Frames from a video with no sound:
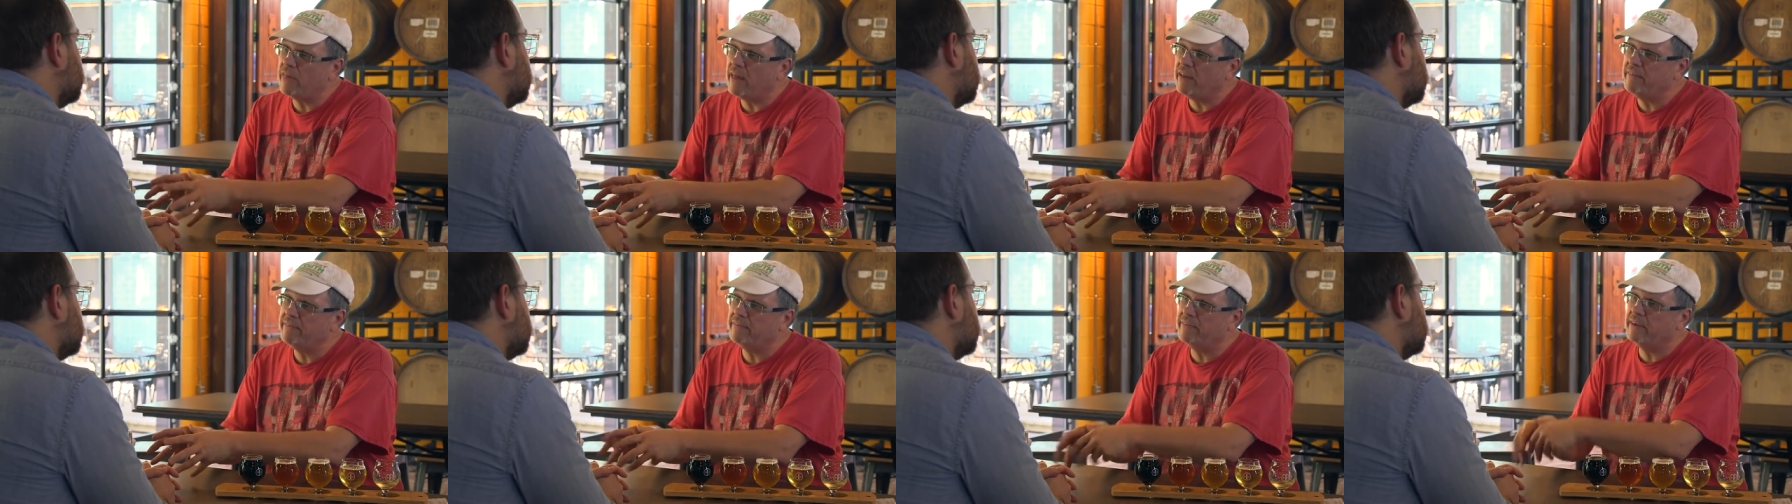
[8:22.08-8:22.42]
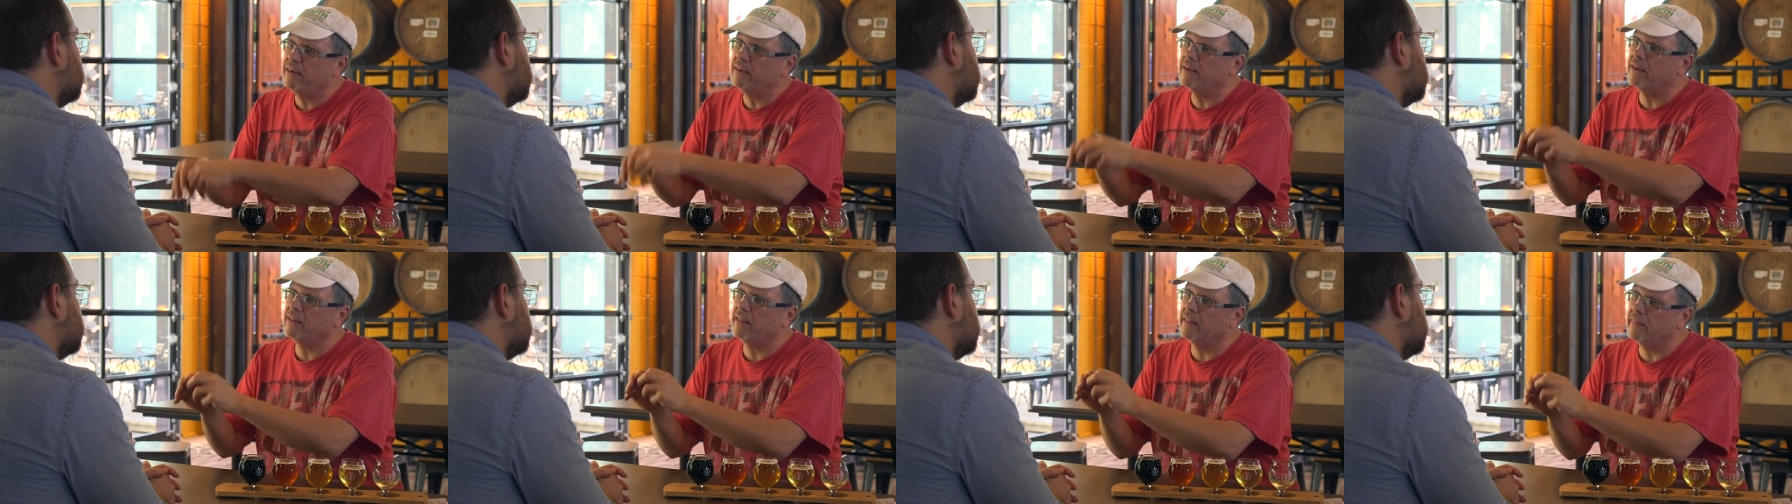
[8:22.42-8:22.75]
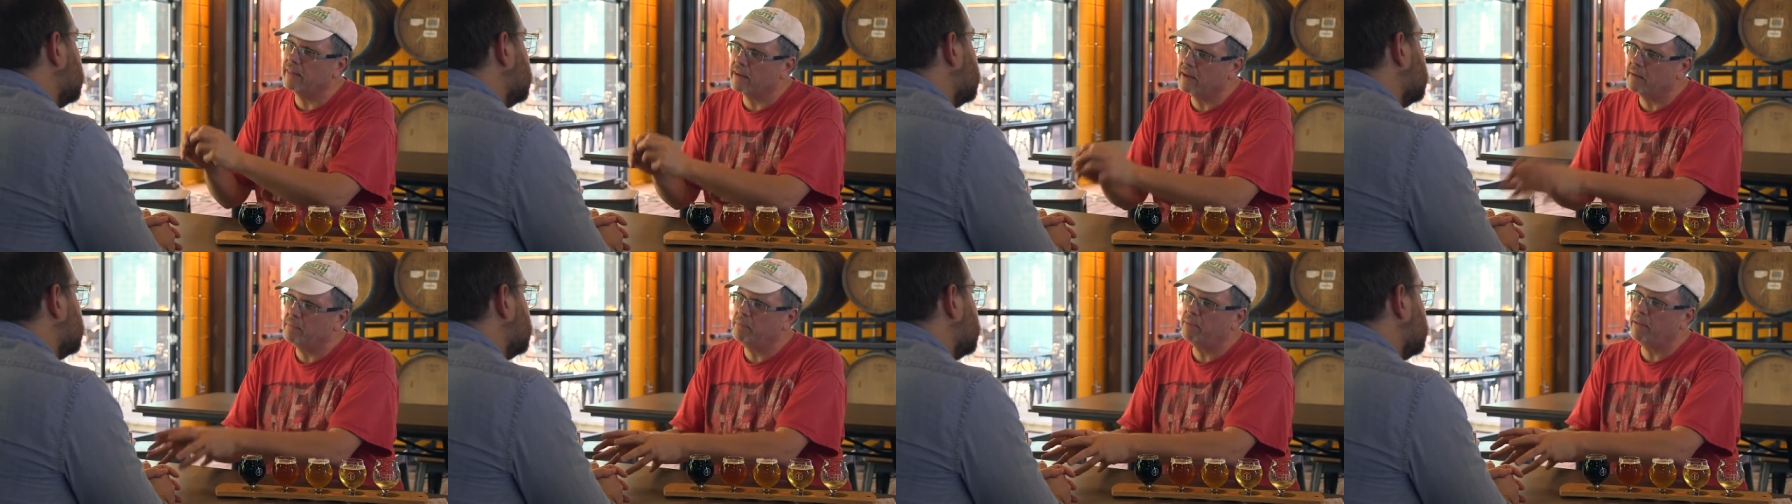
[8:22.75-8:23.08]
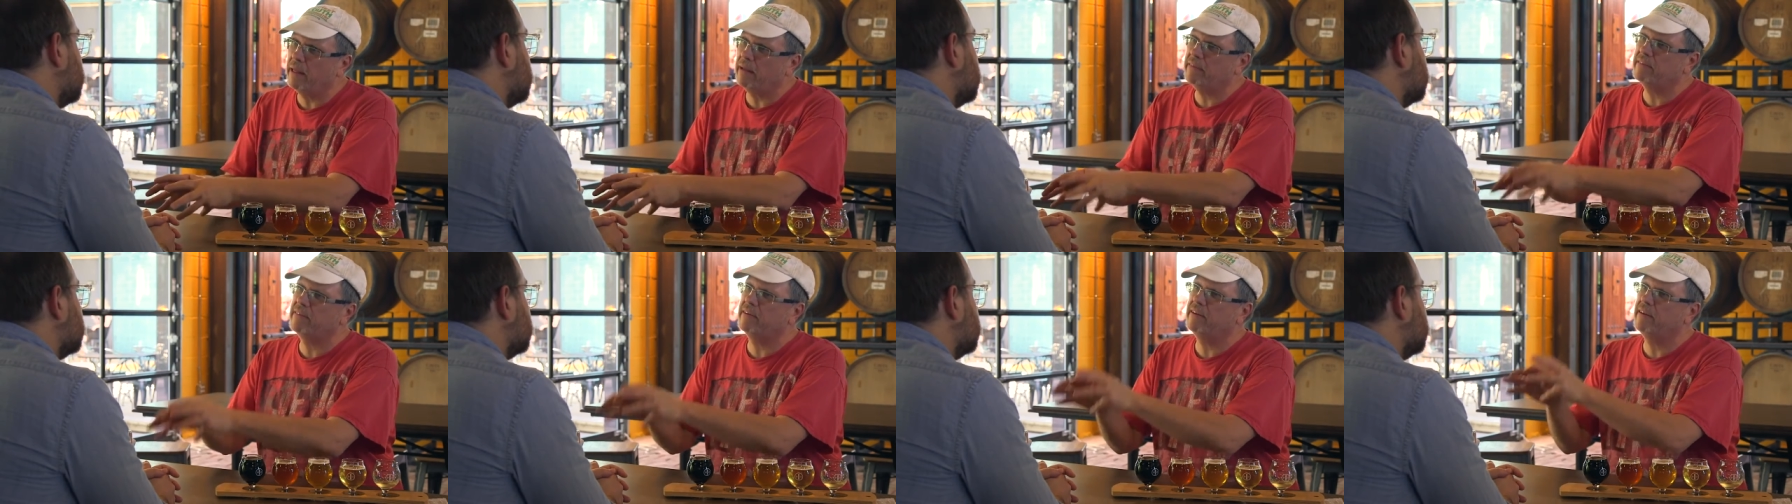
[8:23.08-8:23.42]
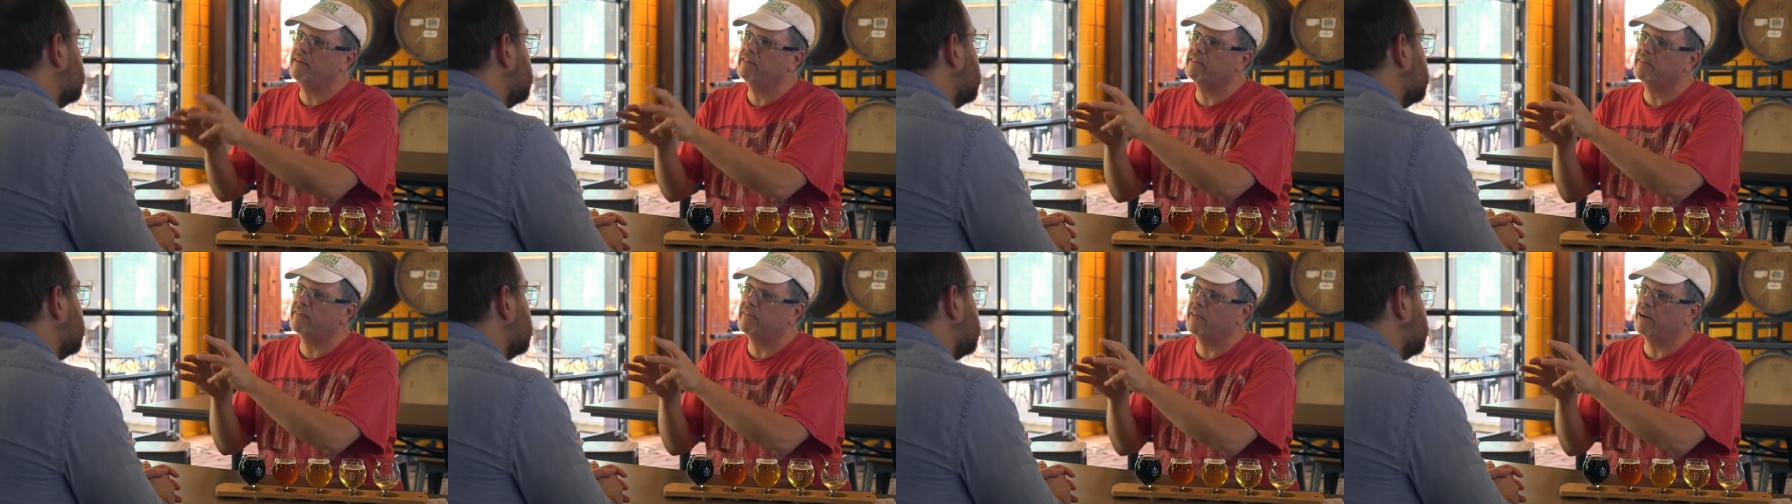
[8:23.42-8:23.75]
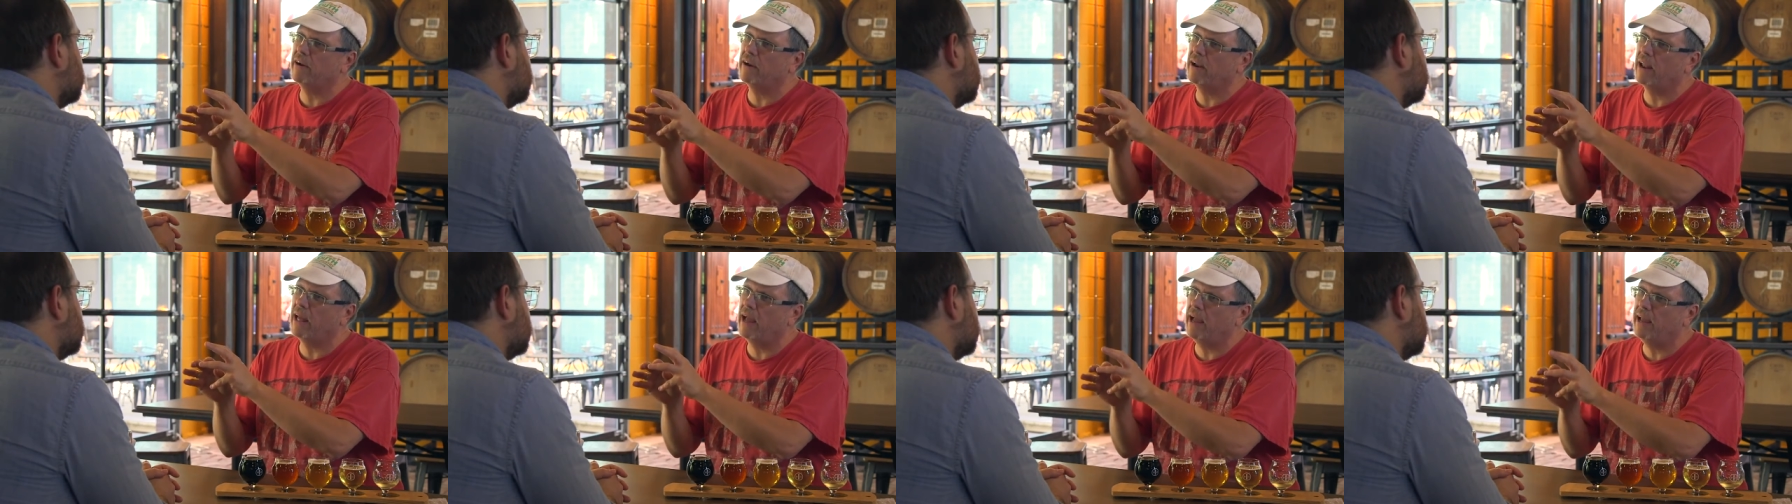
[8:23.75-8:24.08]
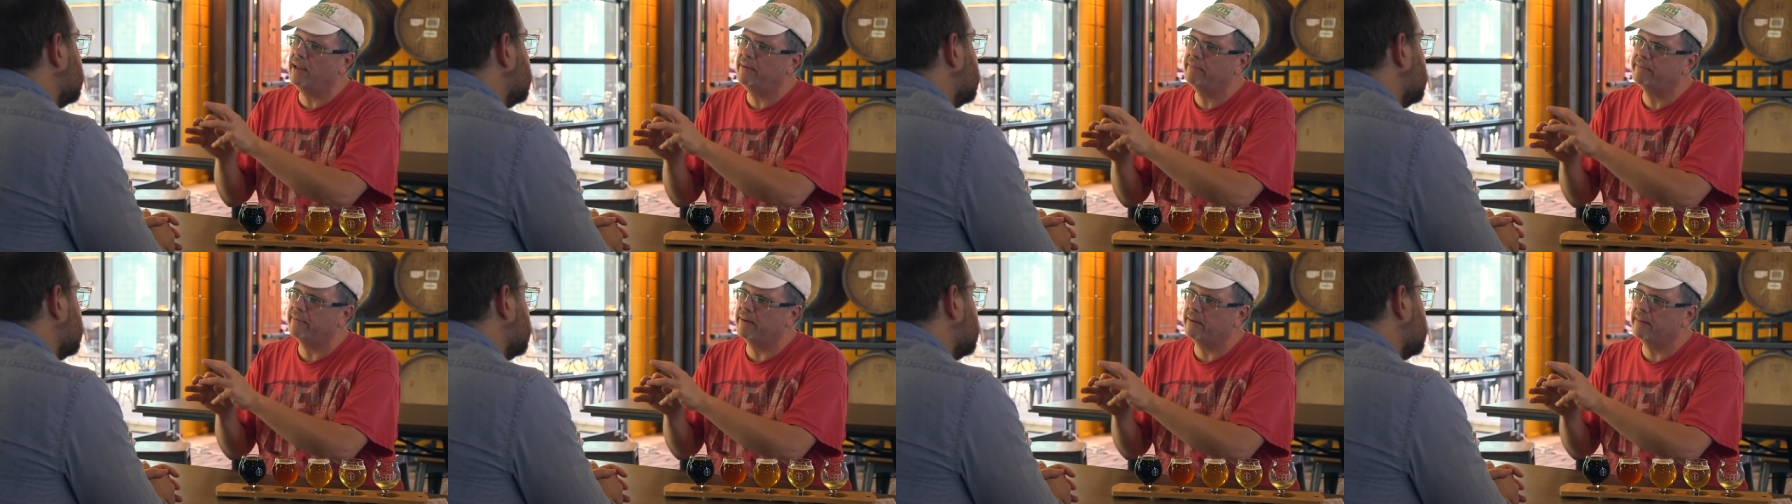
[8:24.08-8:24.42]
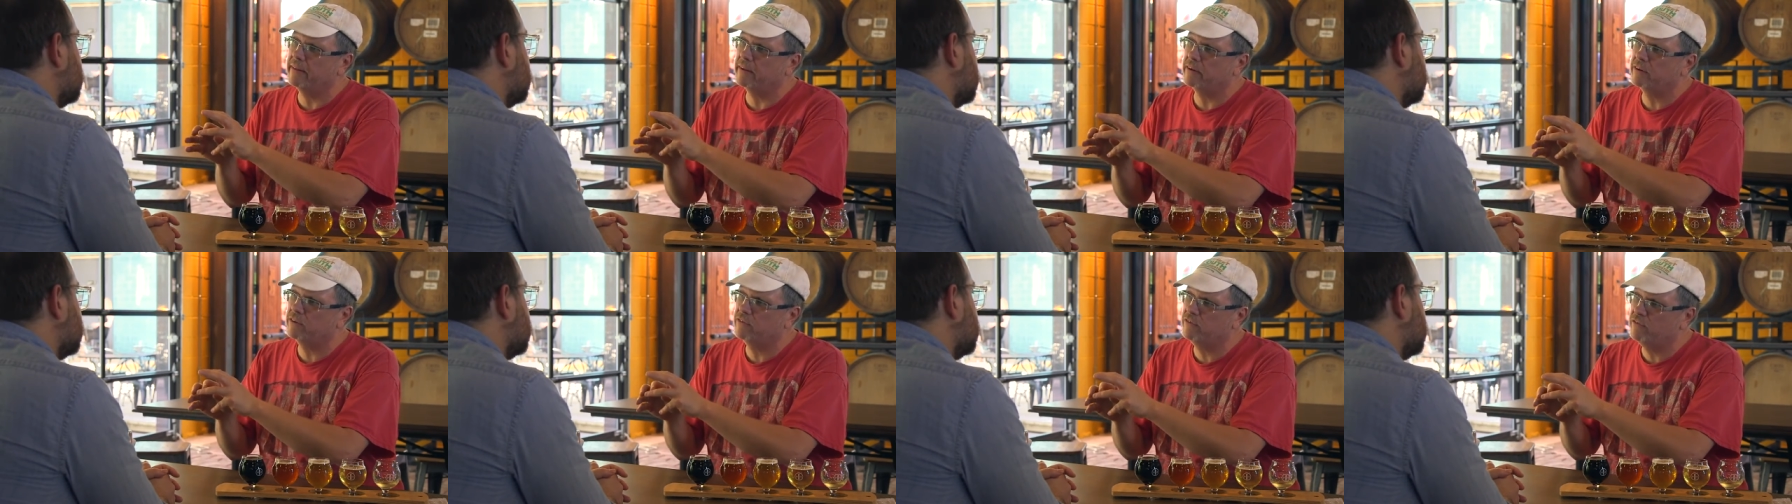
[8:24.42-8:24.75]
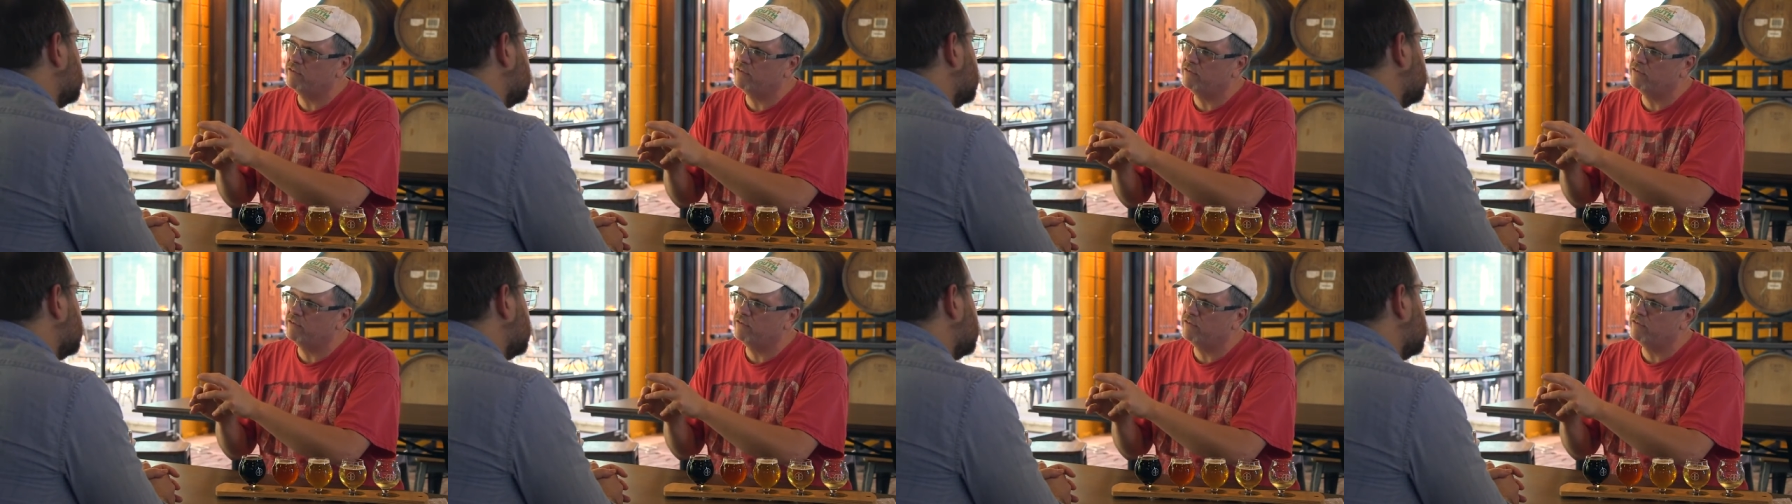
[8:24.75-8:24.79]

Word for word: they feel and the complexities of their life and the